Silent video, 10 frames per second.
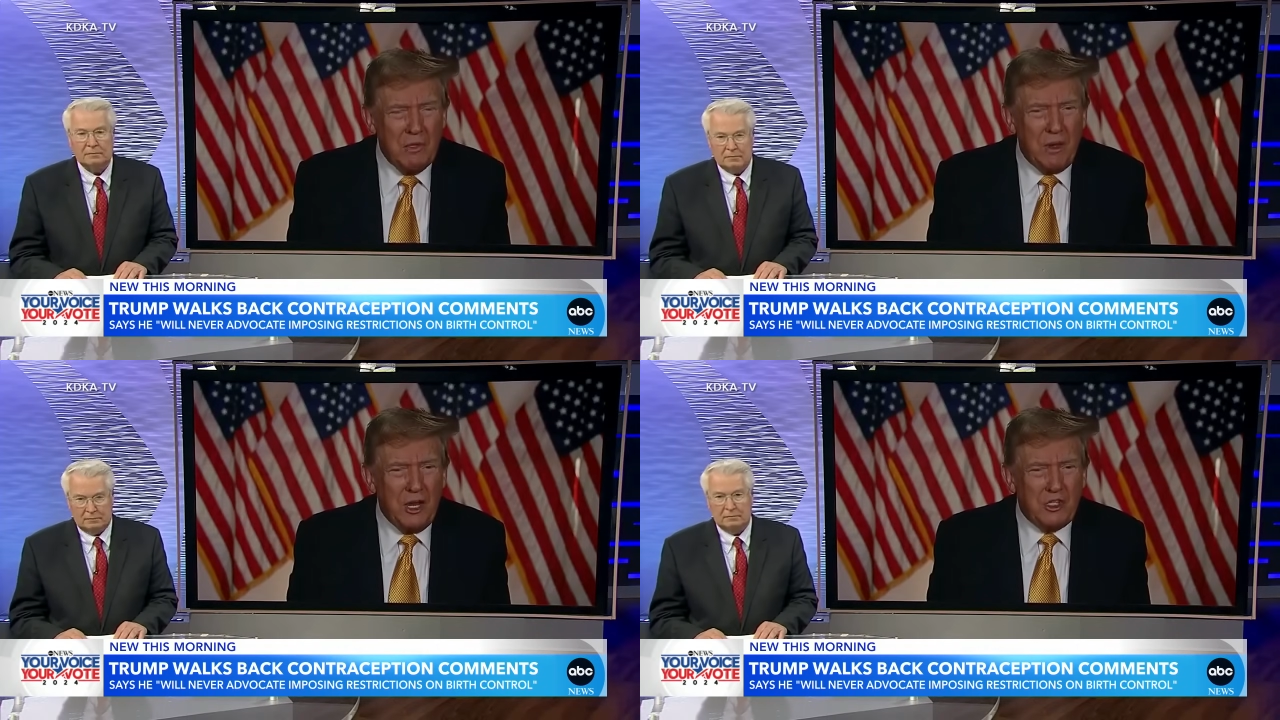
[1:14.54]

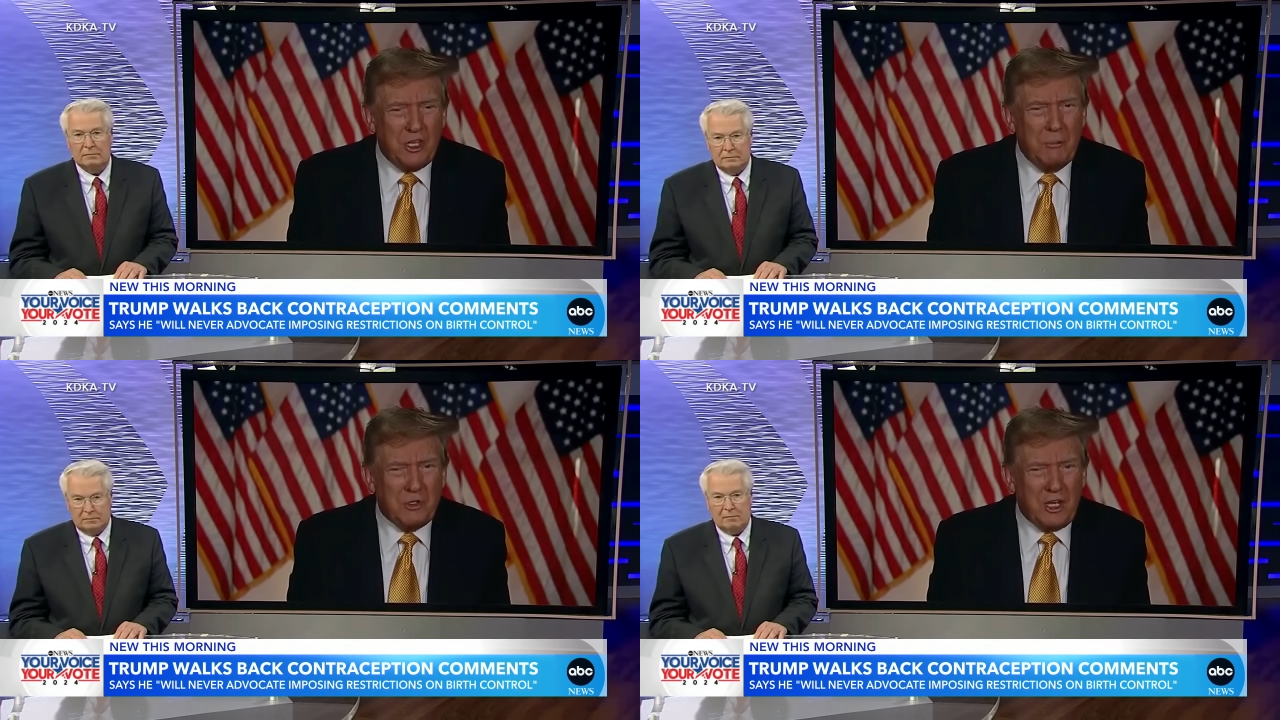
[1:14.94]
Speaker 1: And
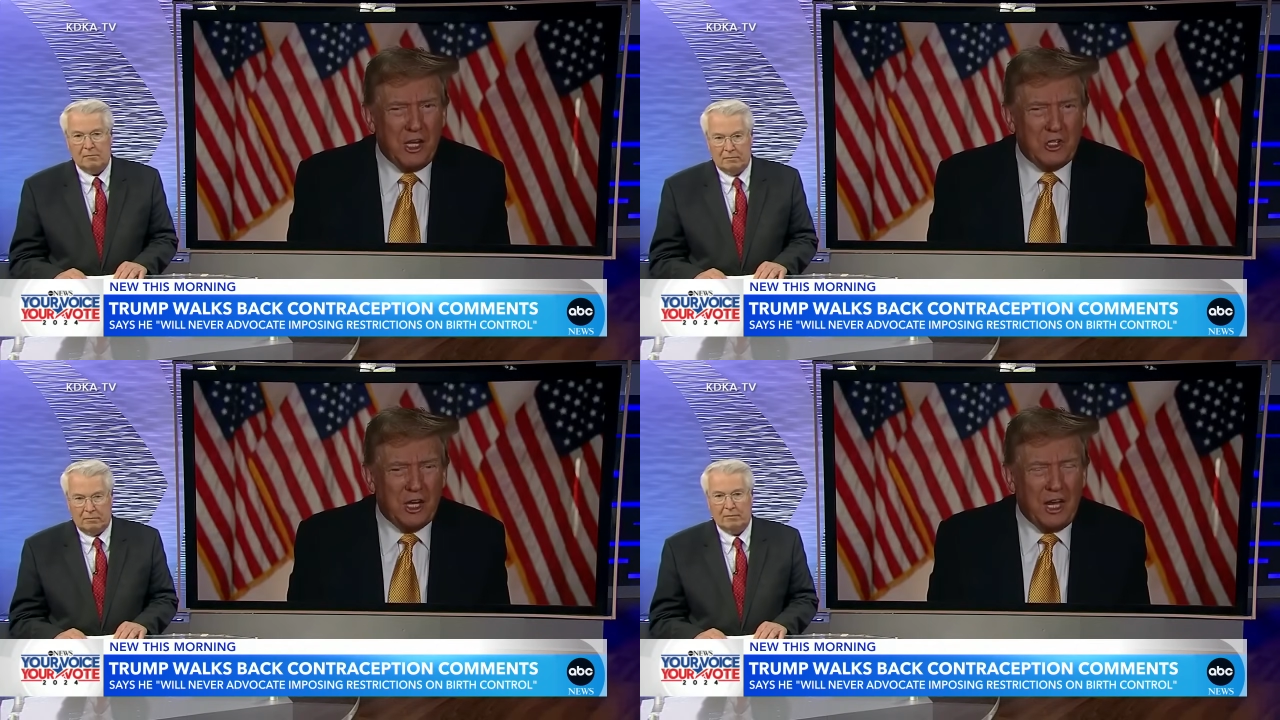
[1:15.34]
some
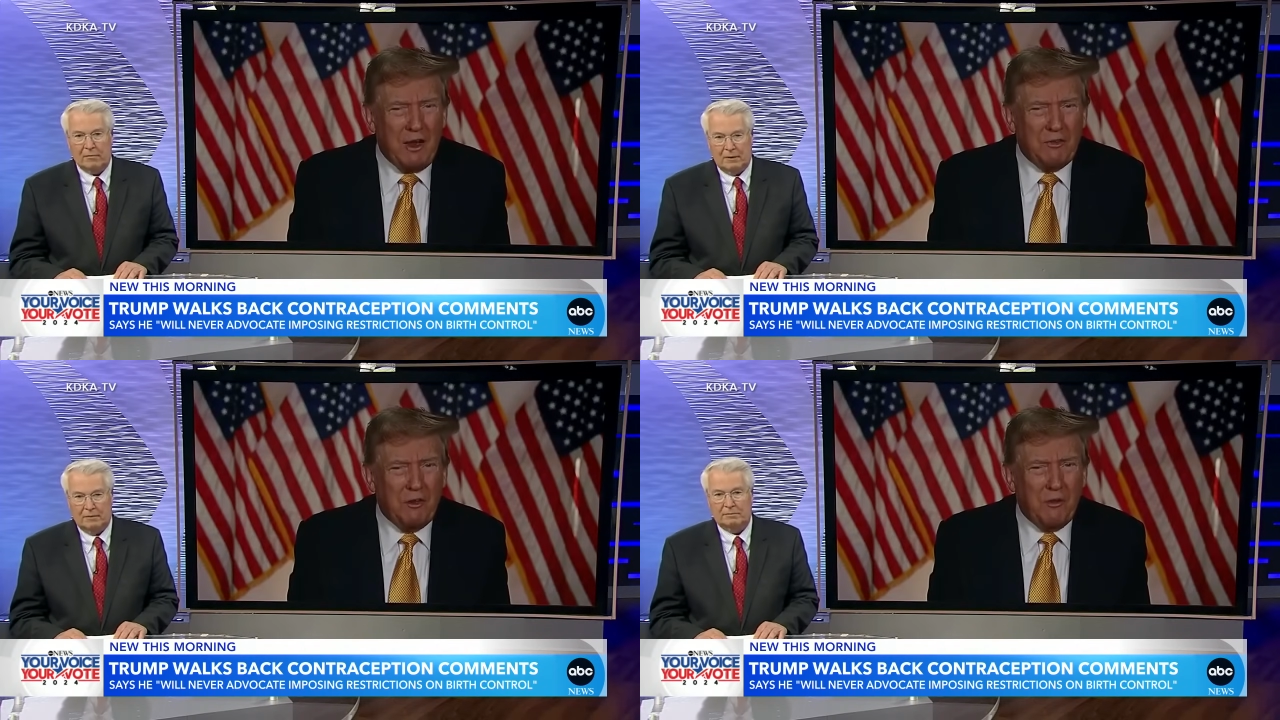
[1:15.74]
states are going to
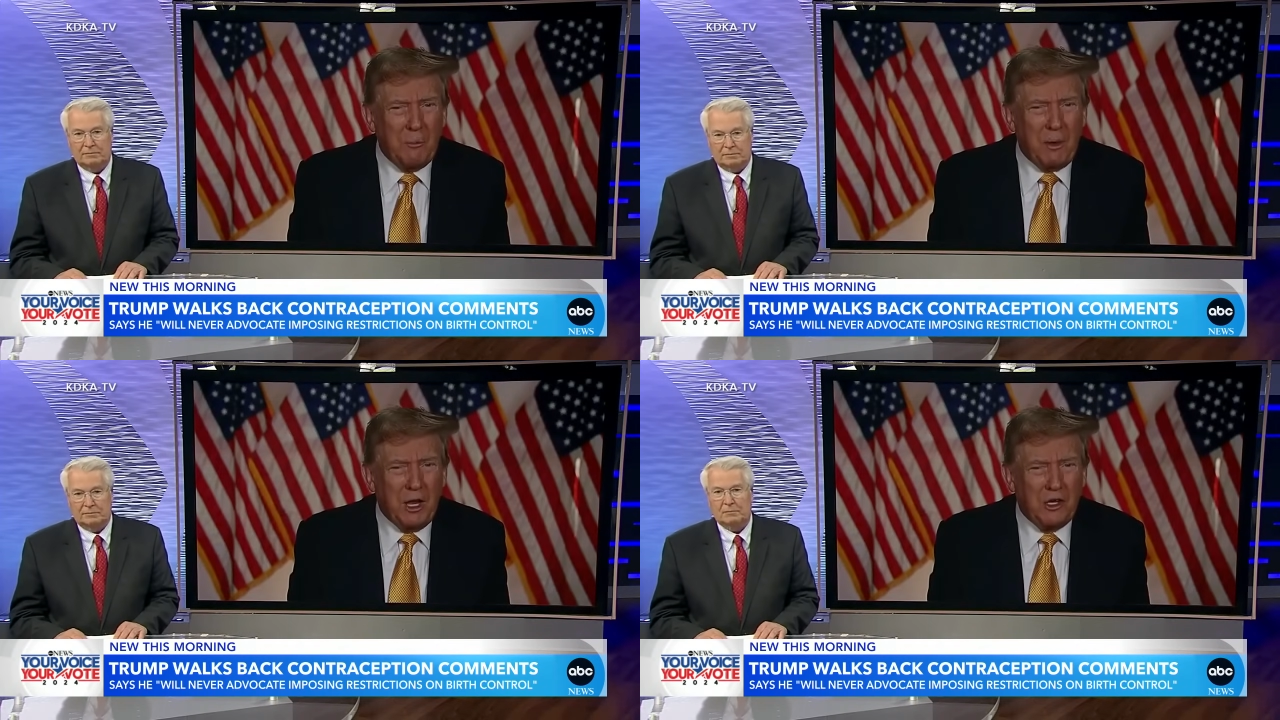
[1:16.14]
have
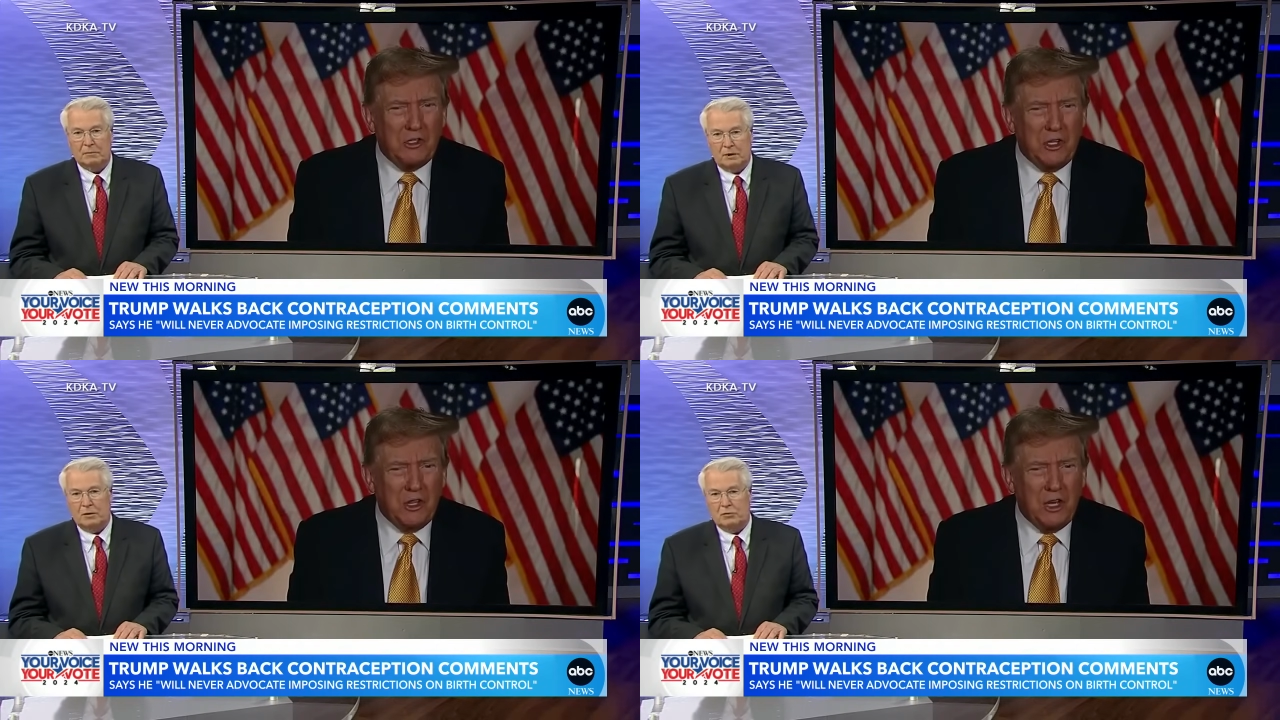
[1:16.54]
different policies than